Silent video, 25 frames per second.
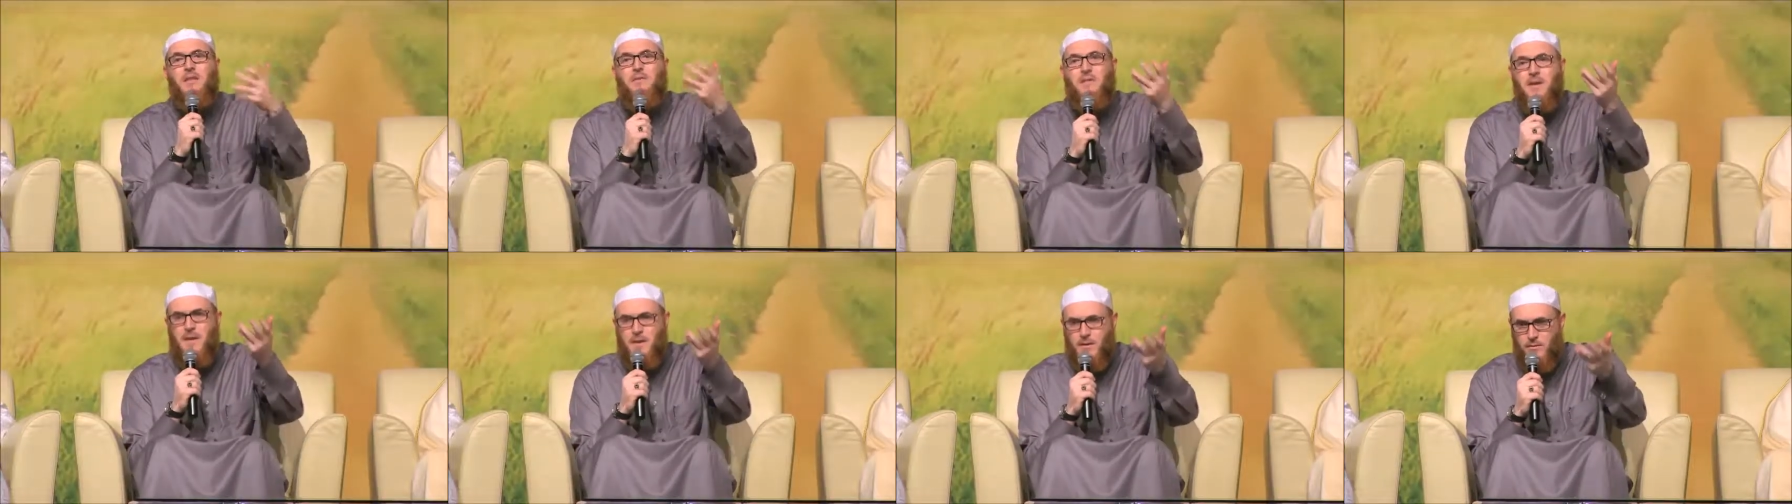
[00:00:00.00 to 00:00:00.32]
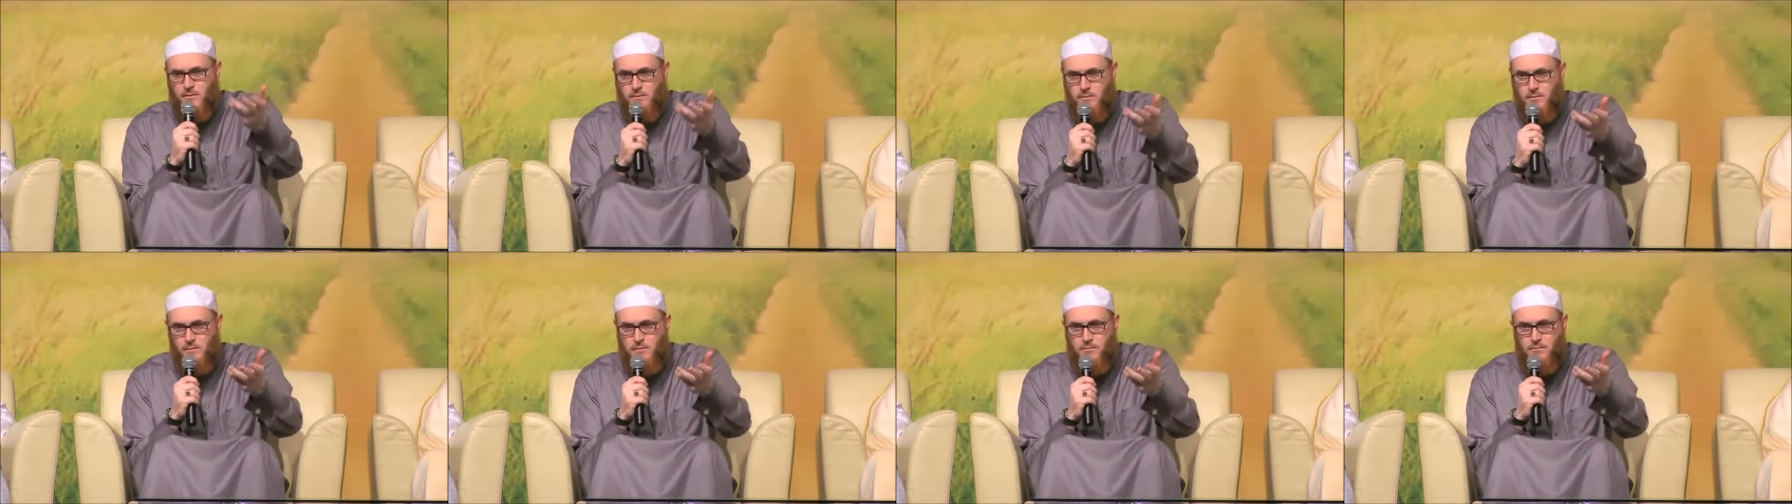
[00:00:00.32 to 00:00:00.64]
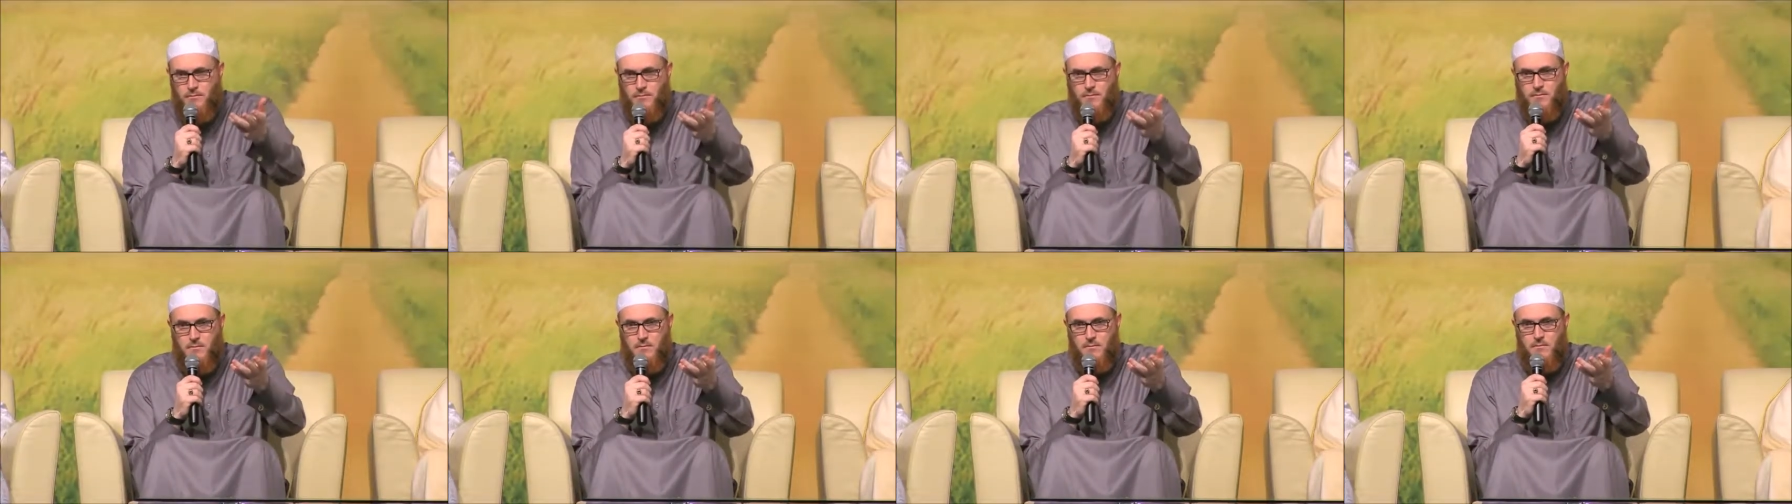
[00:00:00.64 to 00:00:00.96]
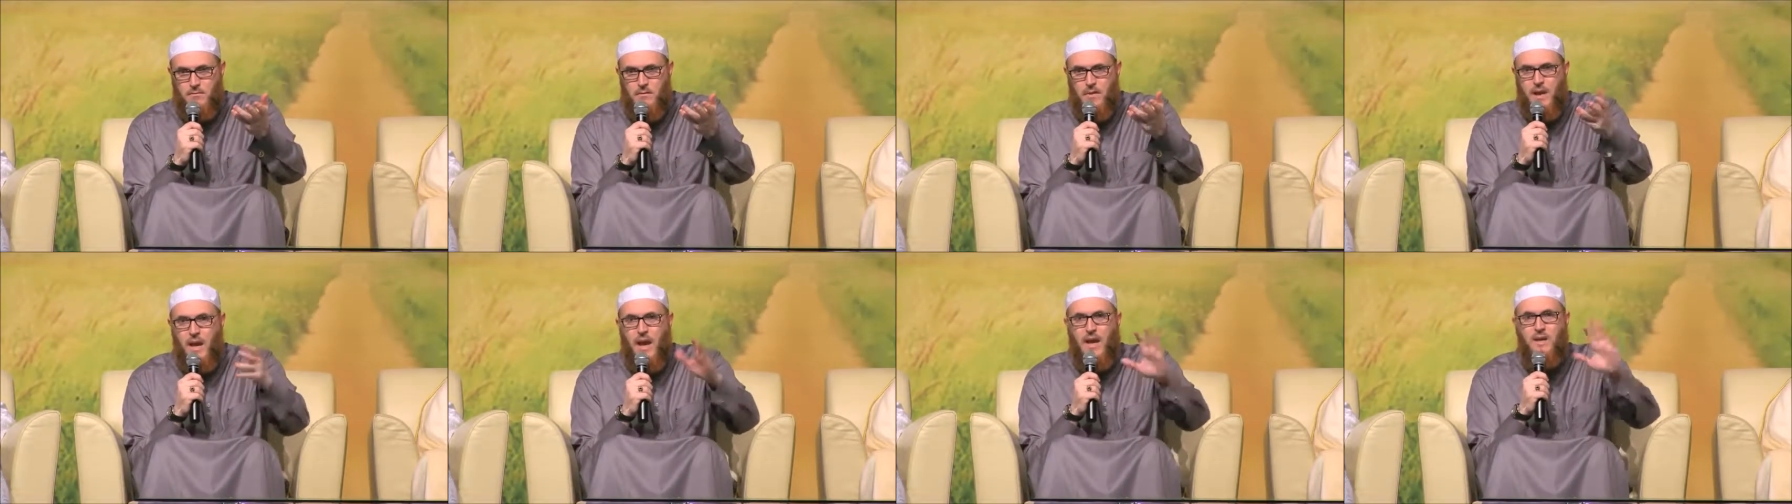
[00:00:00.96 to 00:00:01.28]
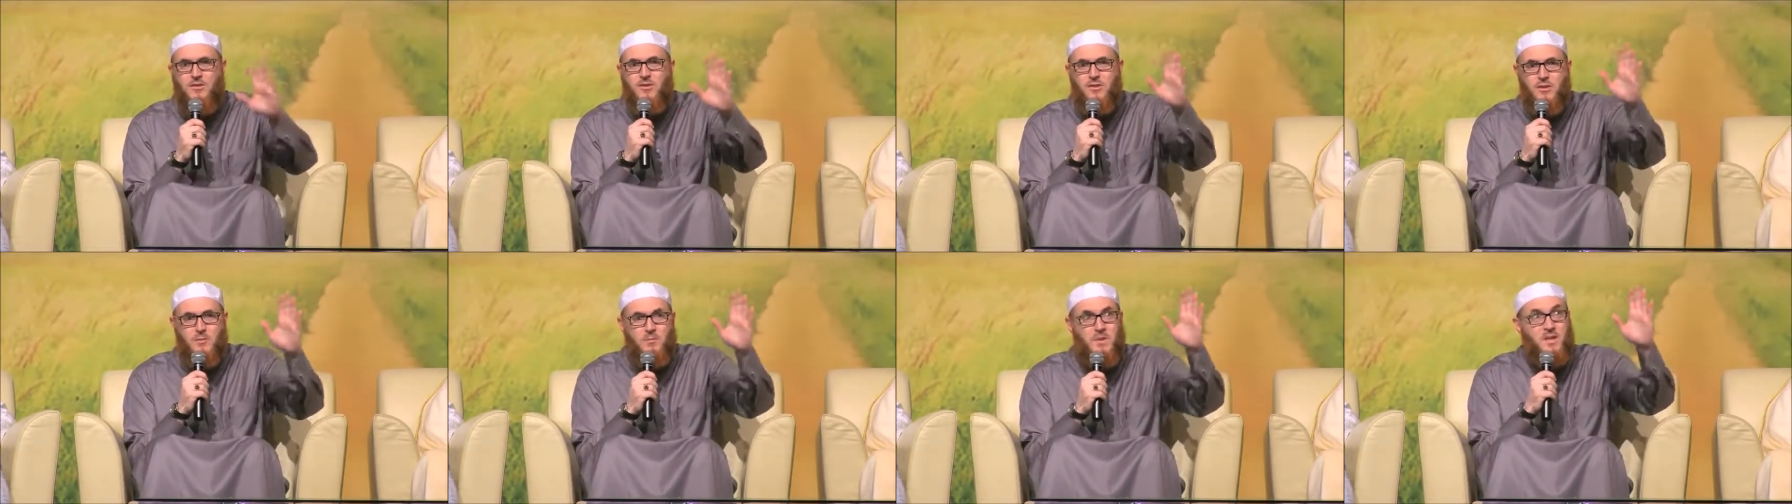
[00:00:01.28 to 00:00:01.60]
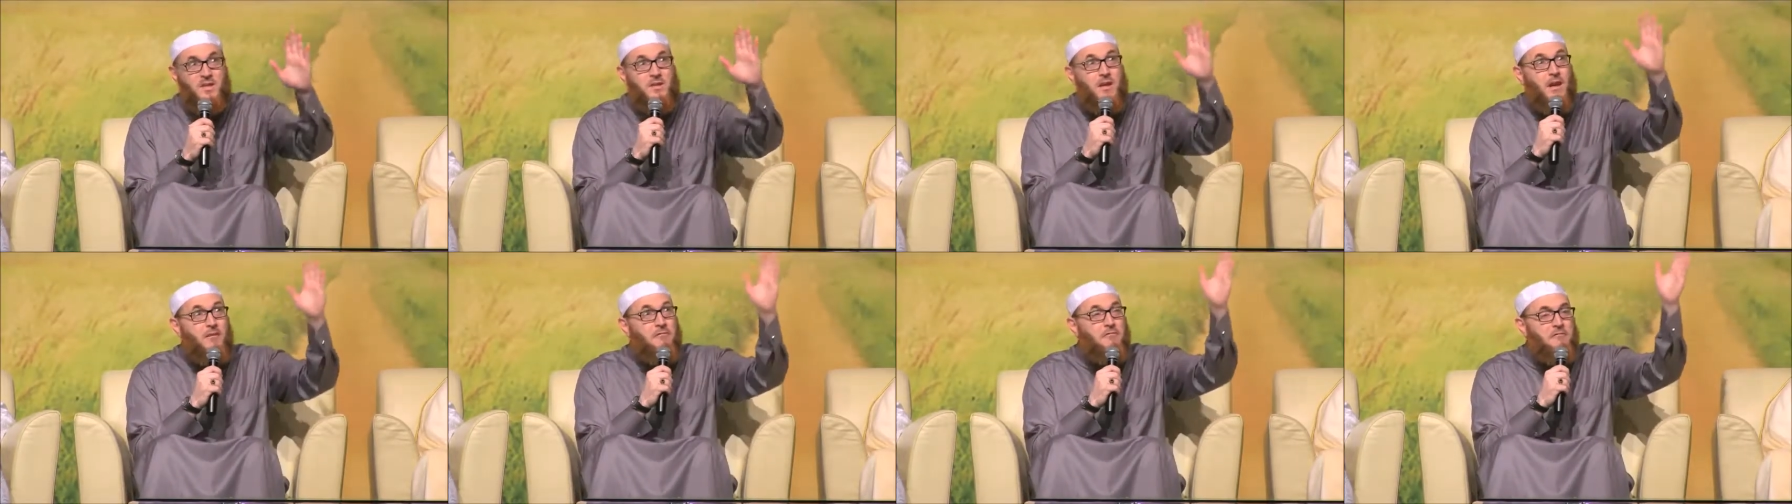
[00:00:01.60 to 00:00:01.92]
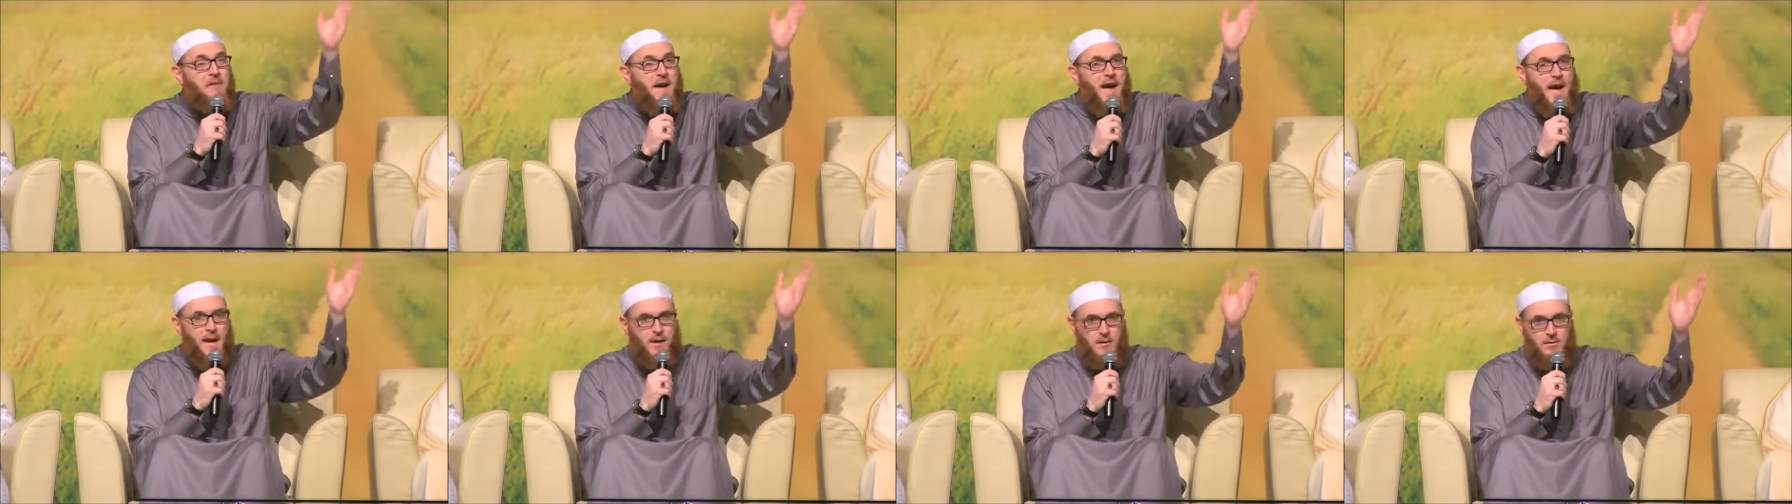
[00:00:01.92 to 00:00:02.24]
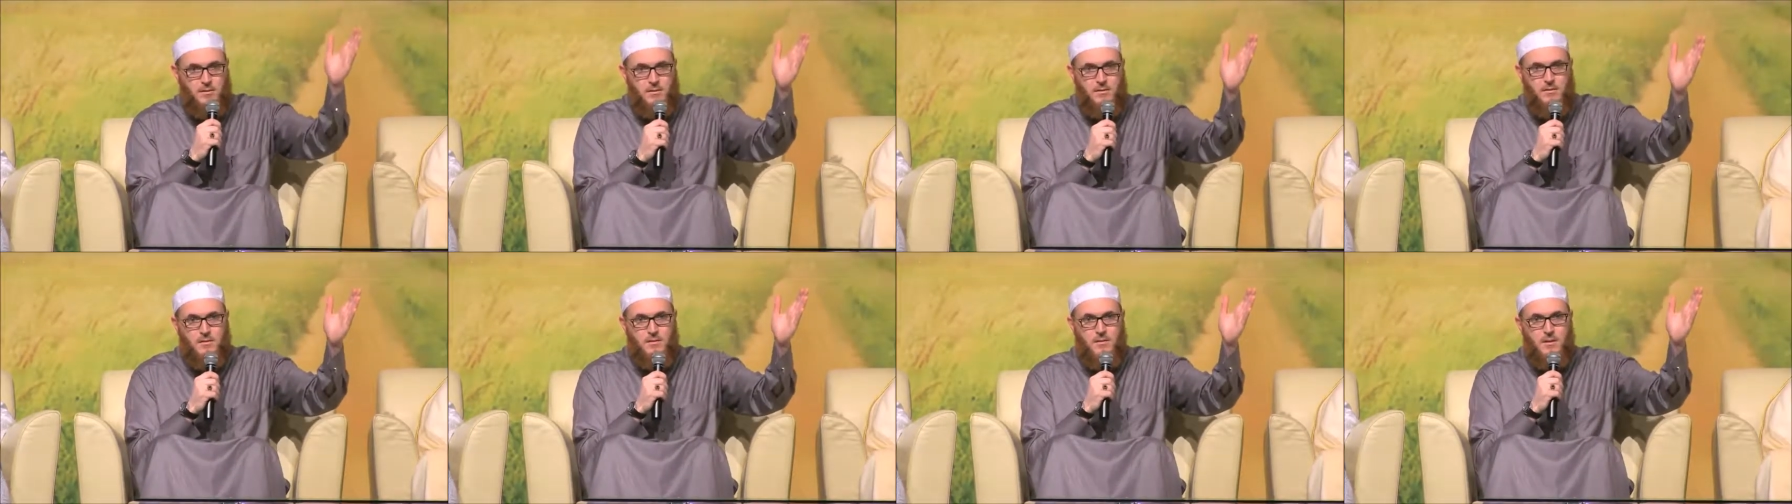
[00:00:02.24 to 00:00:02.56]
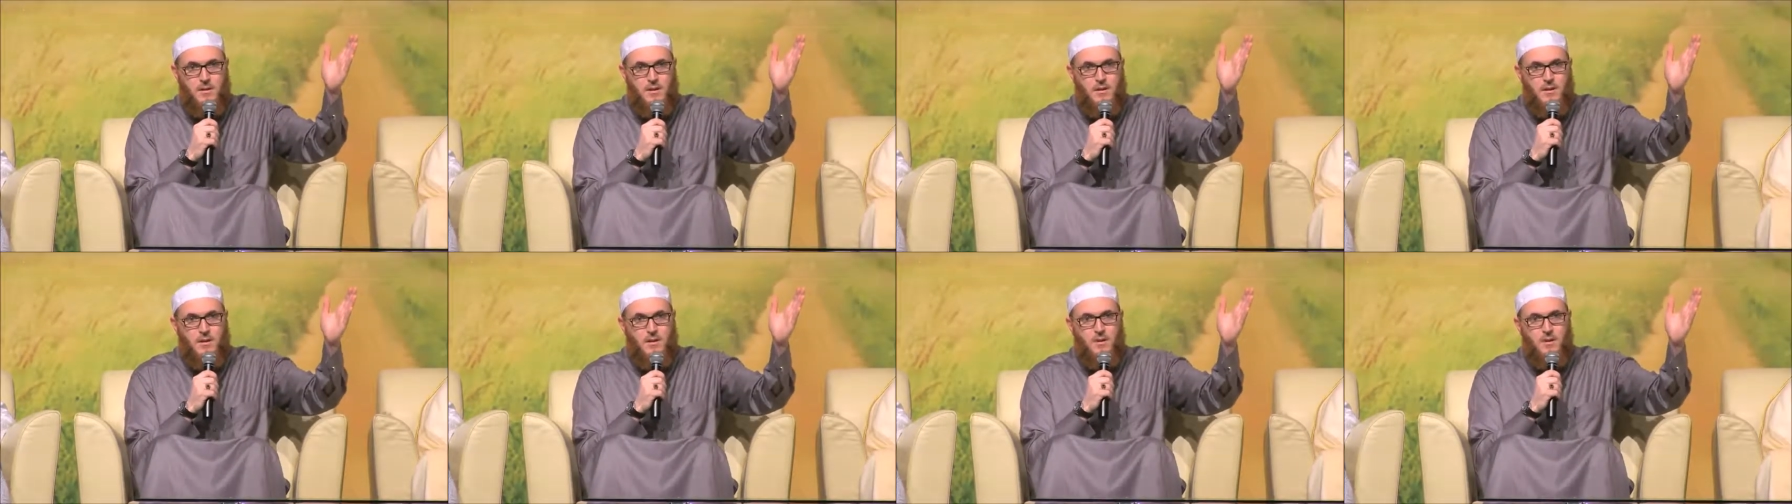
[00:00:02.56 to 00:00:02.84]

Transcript: givings estimates and facts.